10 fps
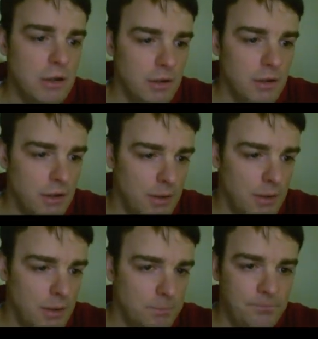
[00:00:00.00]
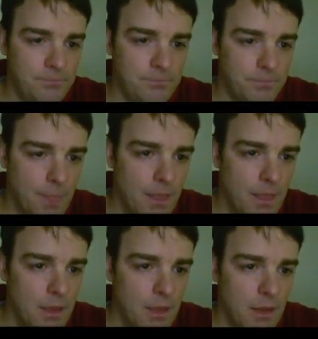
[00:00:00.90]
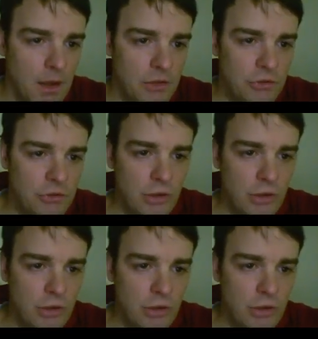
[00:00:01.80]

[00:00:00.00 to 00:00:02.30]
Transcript: Um, I'd show you